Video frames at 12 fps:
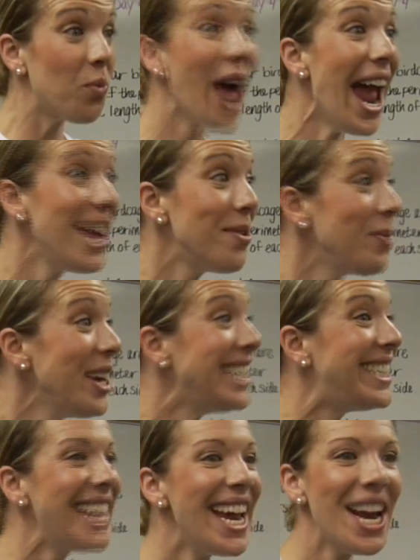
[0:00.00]
Right,
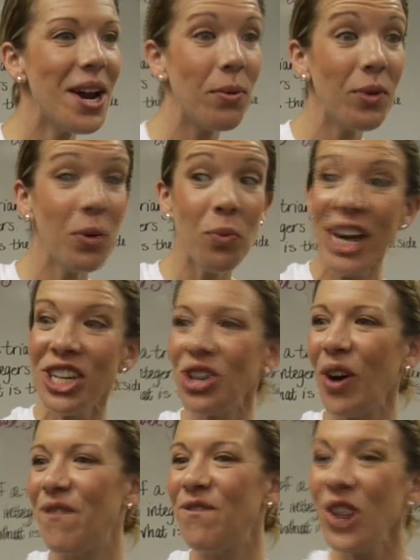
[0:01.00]
we did it! We reached
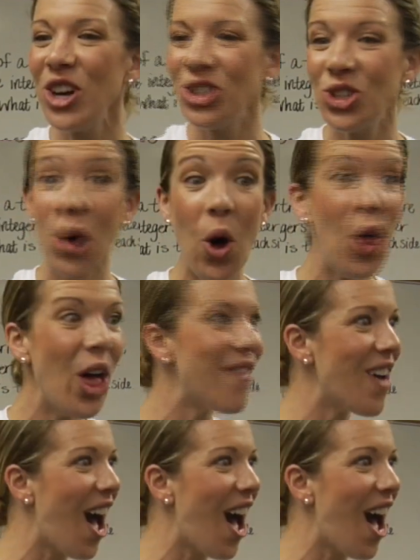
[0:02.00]
our first goal of